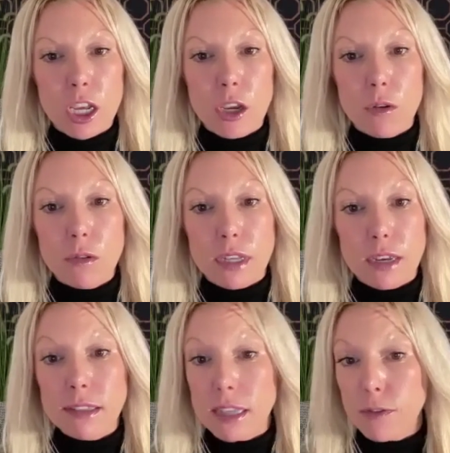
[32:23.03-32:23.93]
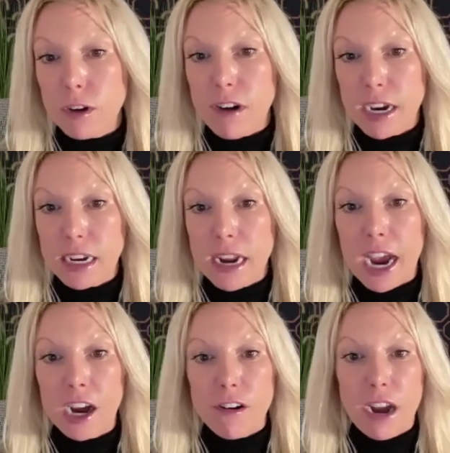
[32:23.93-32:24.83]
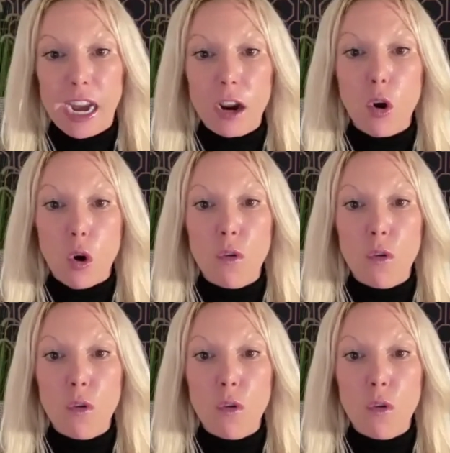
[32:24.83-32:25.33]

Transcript: use a self-directed IRA